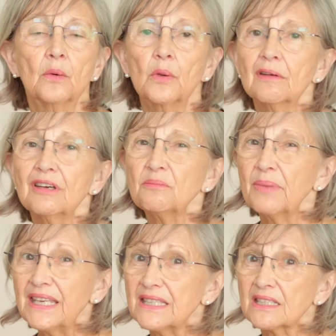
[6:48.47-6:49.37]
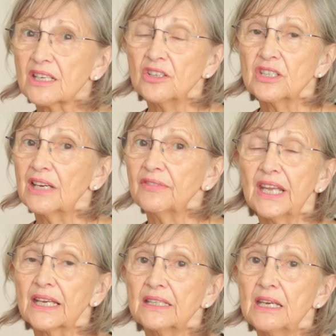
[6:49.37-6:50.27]
we are at best going to have an
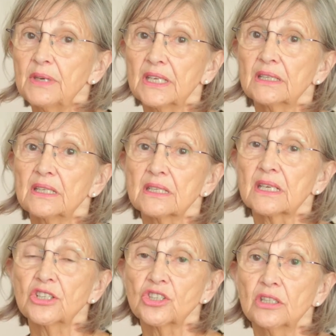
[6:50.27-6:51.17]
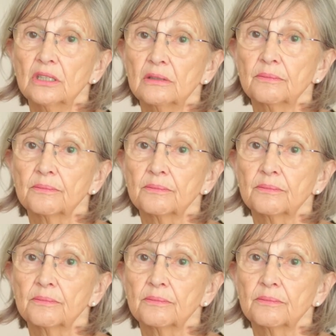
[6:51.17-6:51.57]
academic discussion.